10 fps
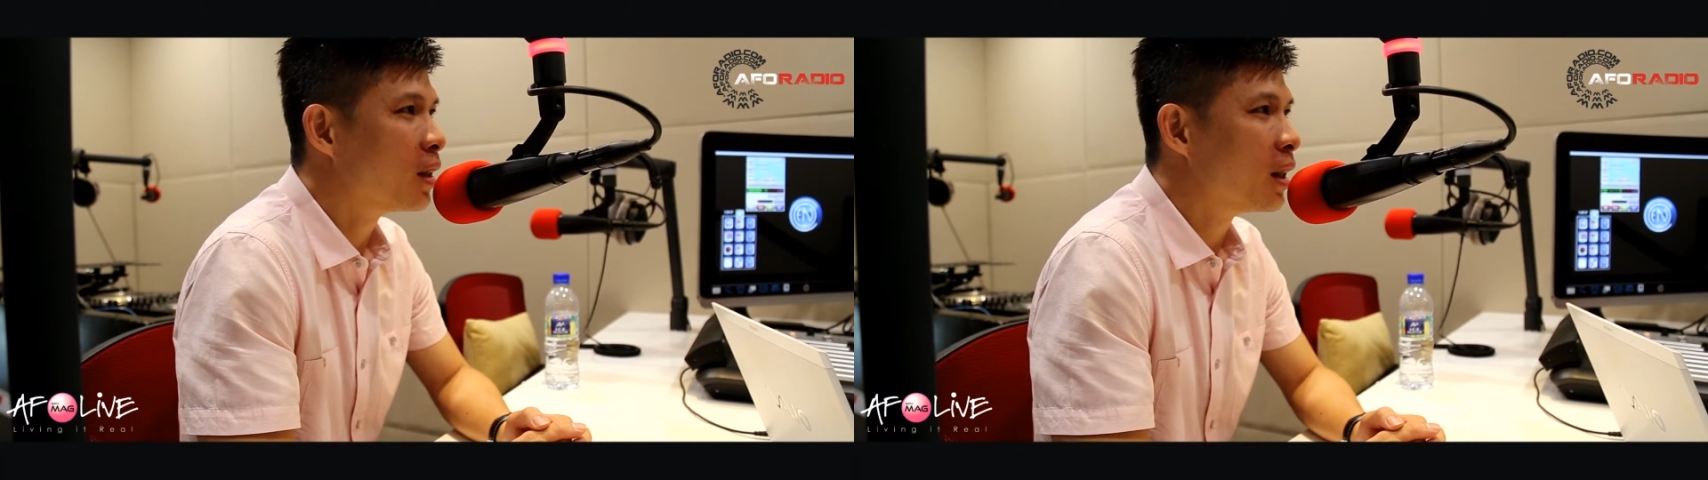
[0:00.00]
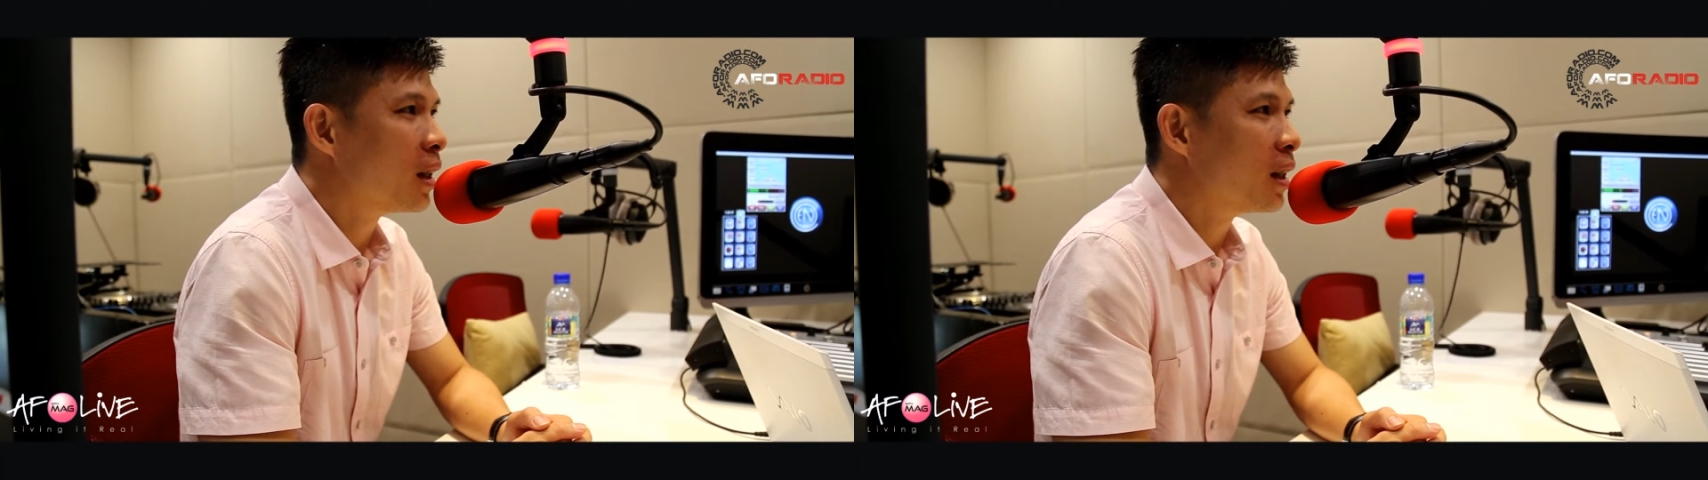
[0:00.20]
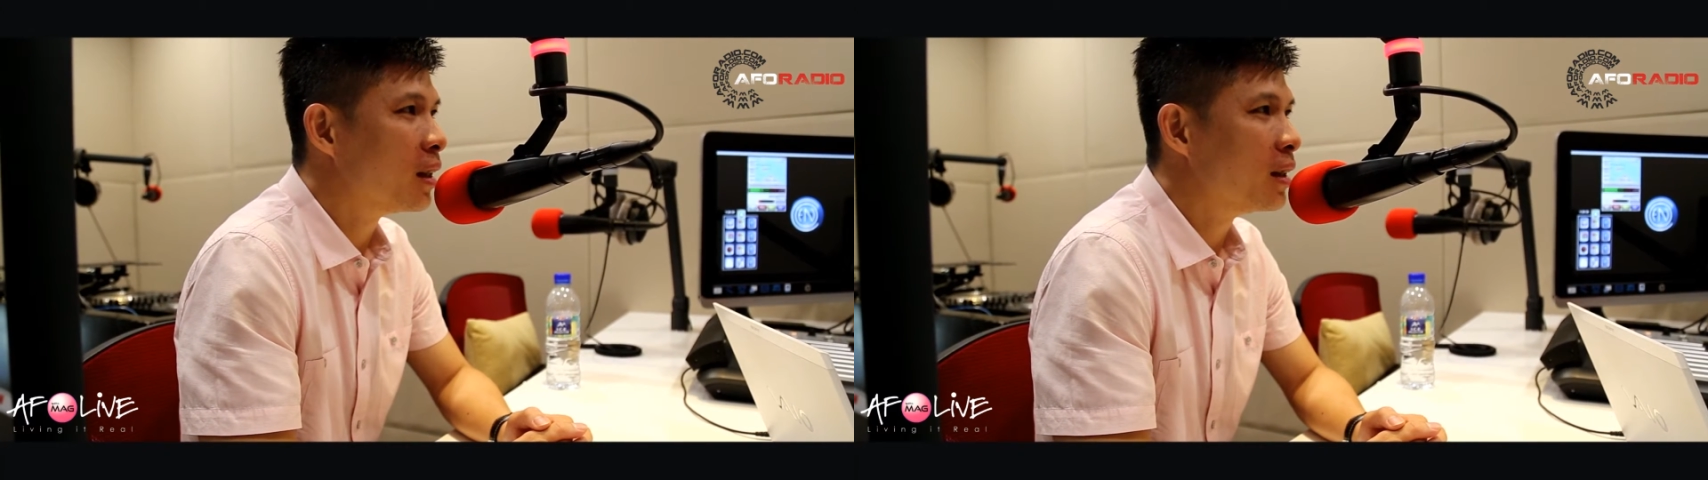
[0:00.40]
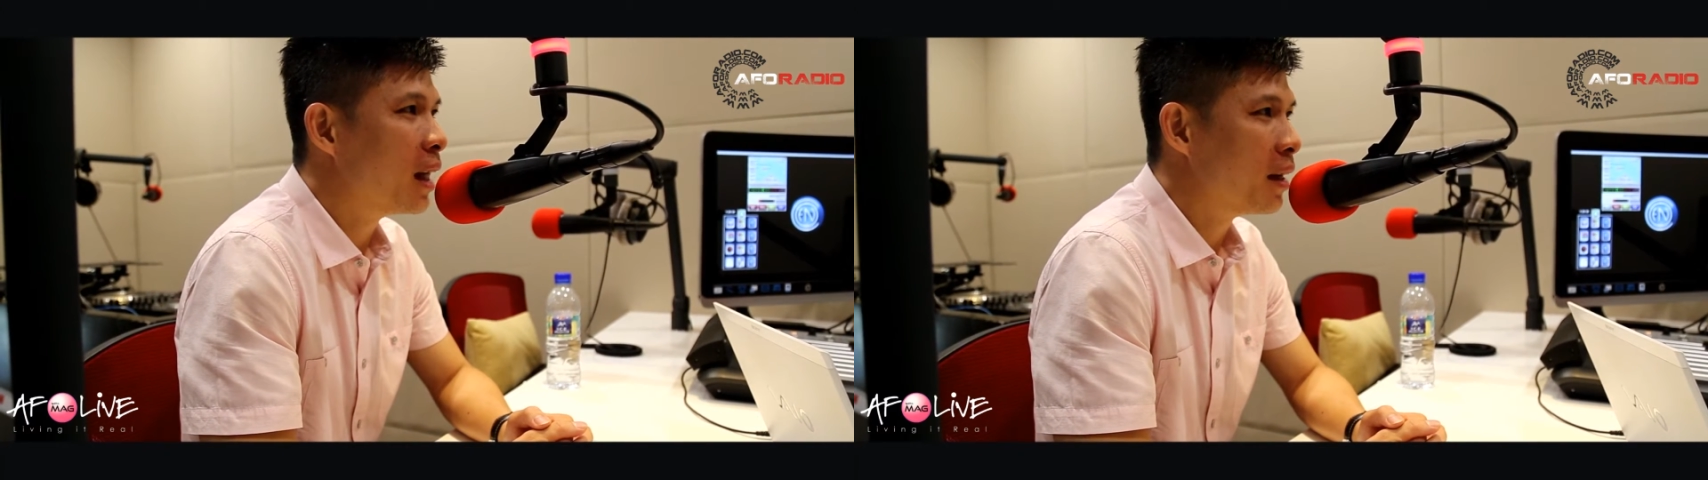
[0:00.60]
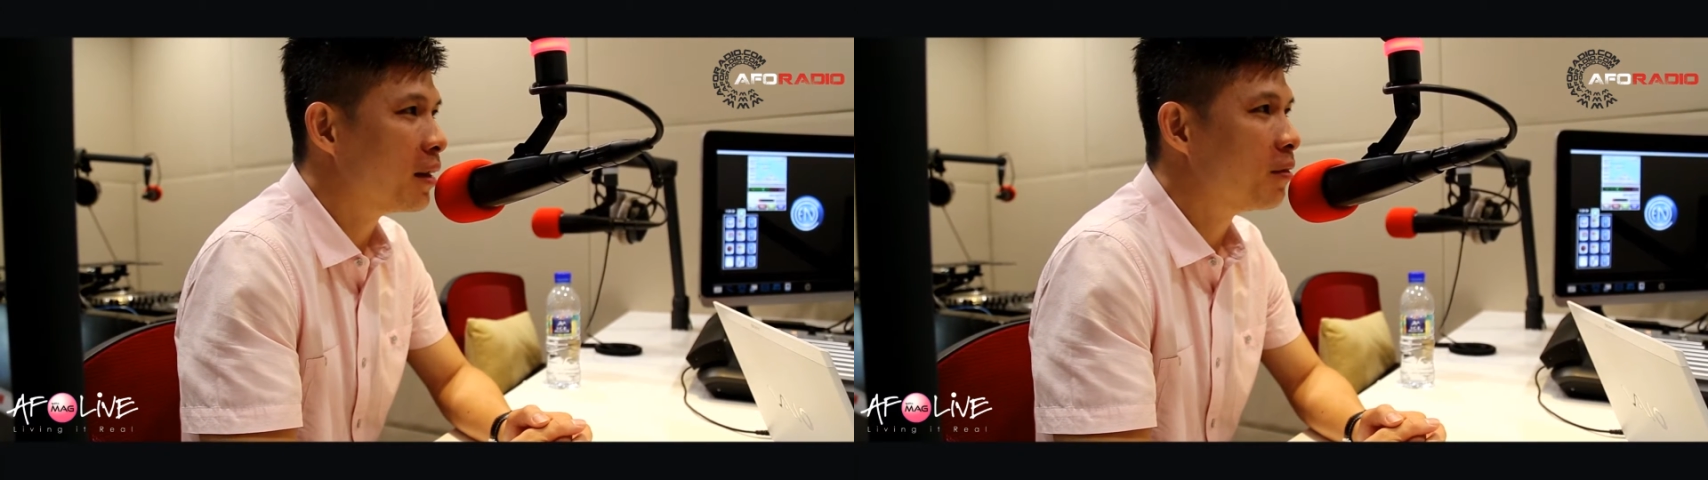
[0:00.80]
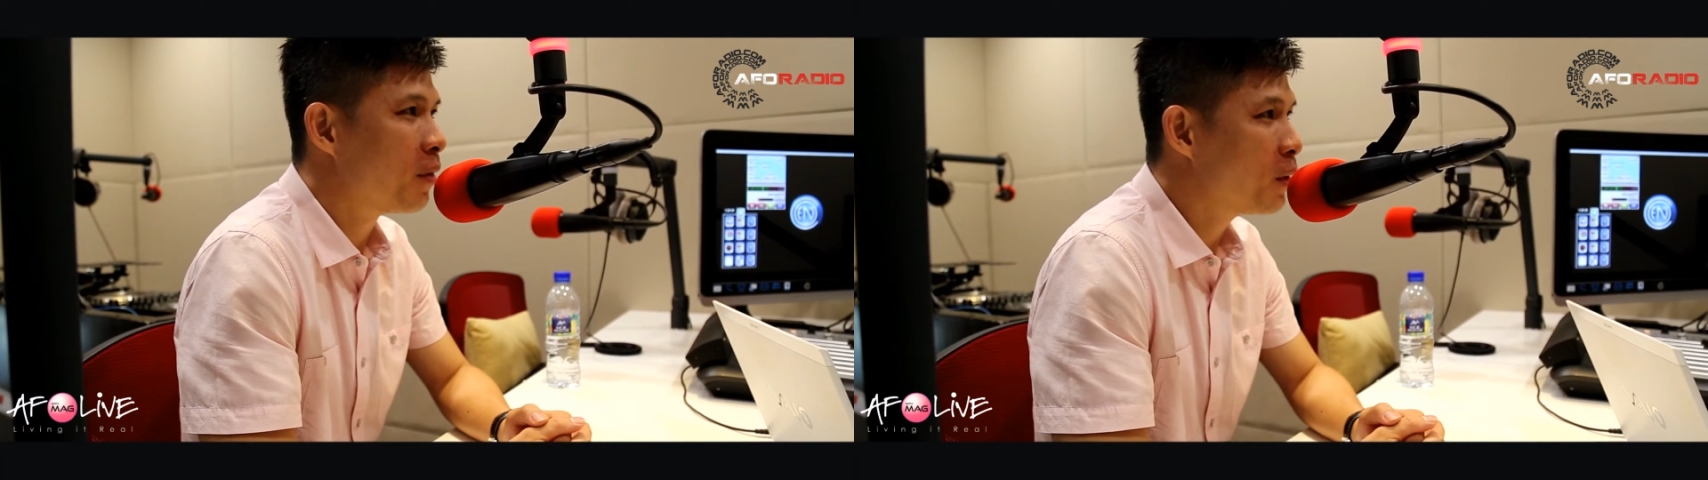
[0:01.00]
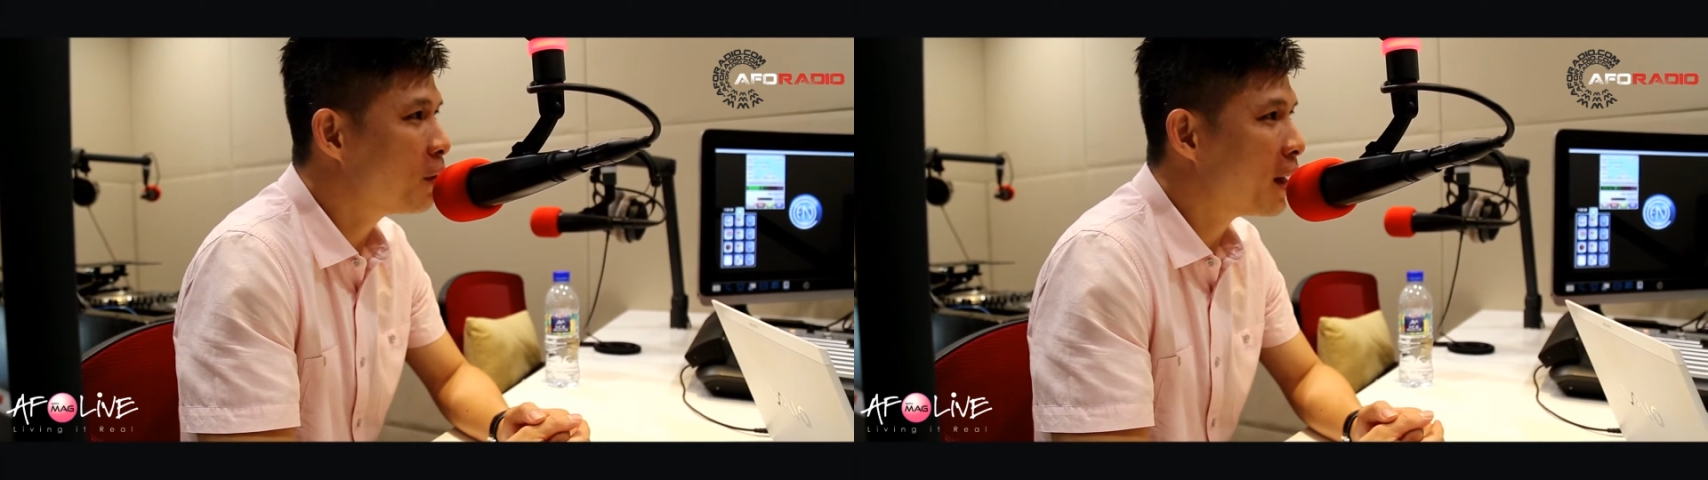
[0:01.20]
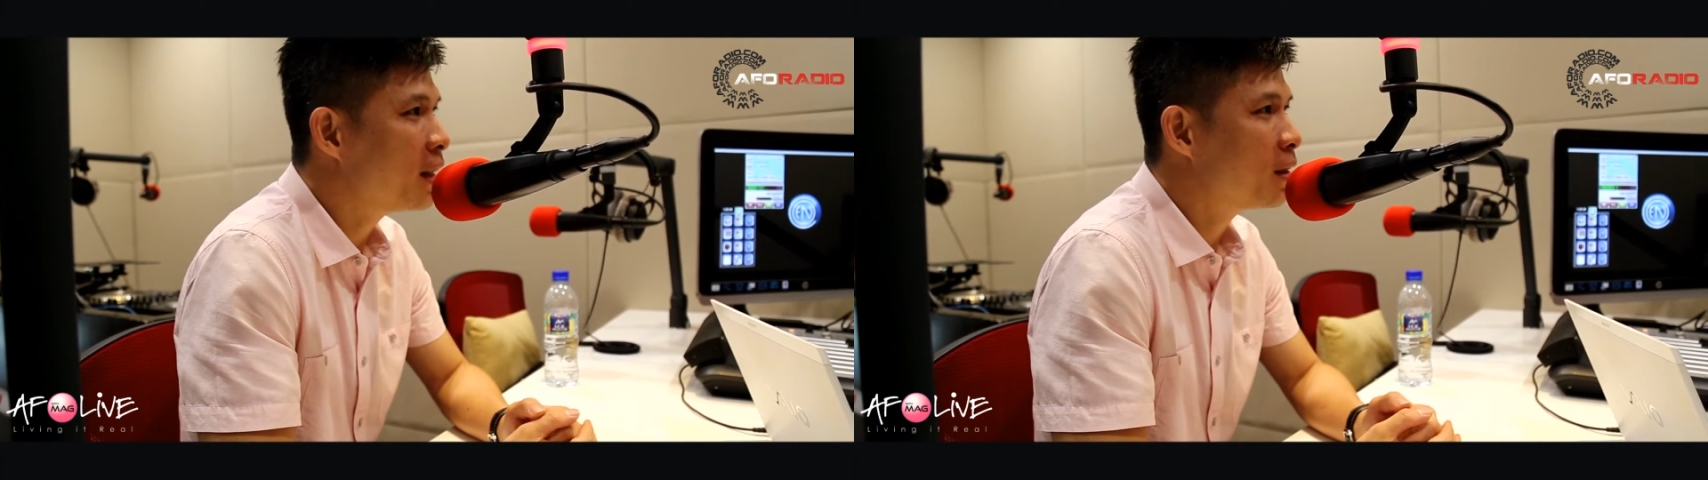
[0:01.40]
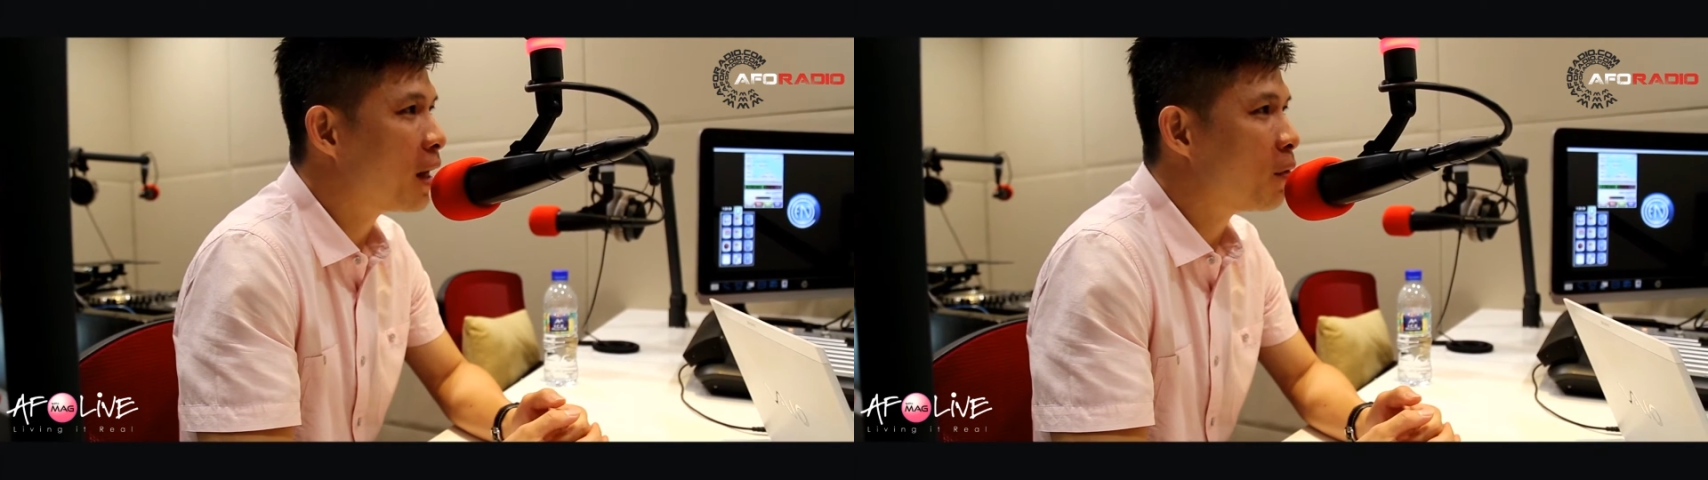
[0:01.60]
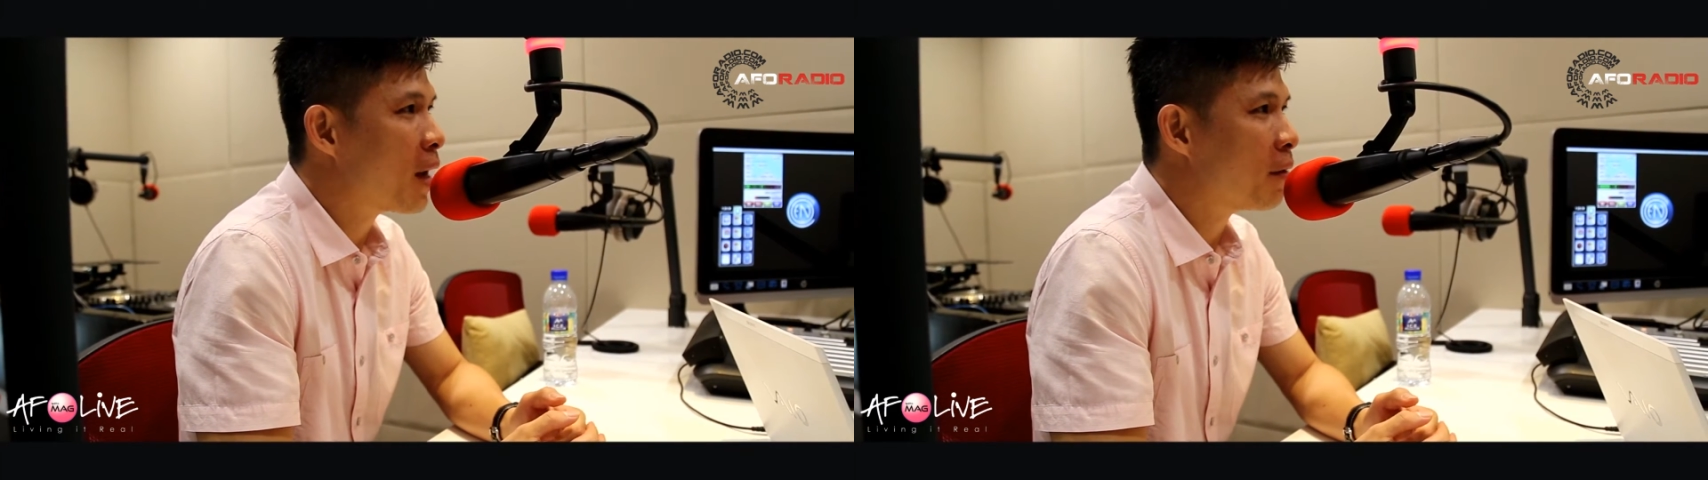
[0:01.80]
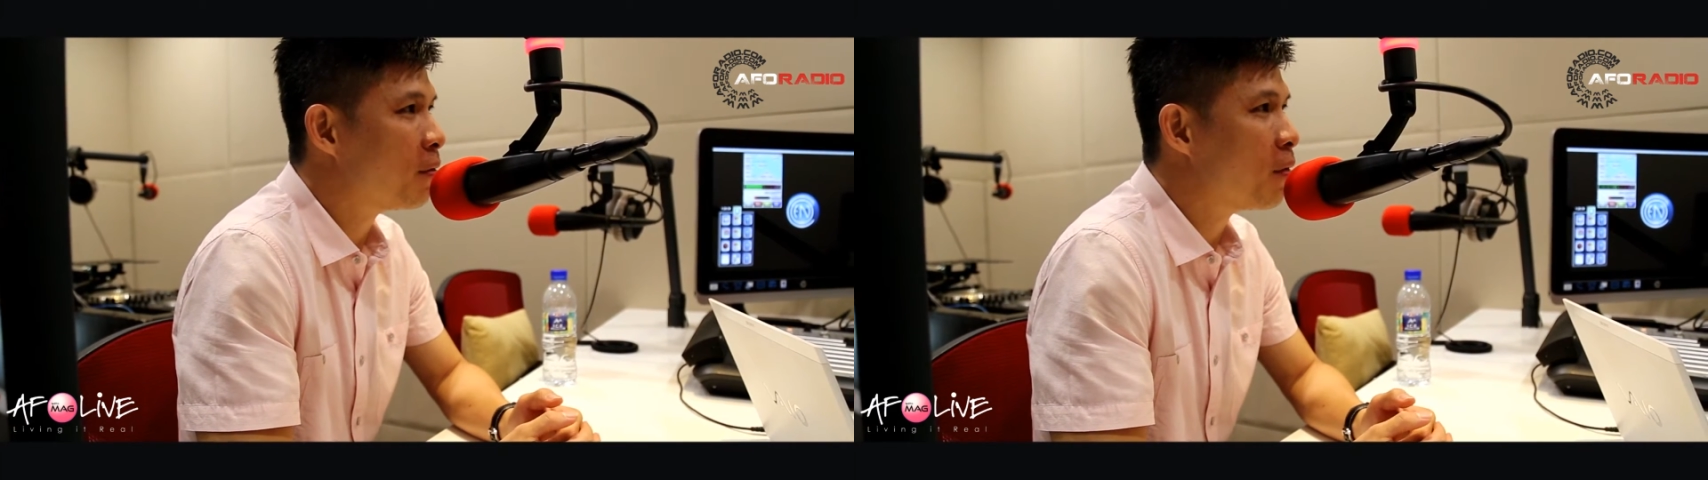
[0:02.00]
that few days that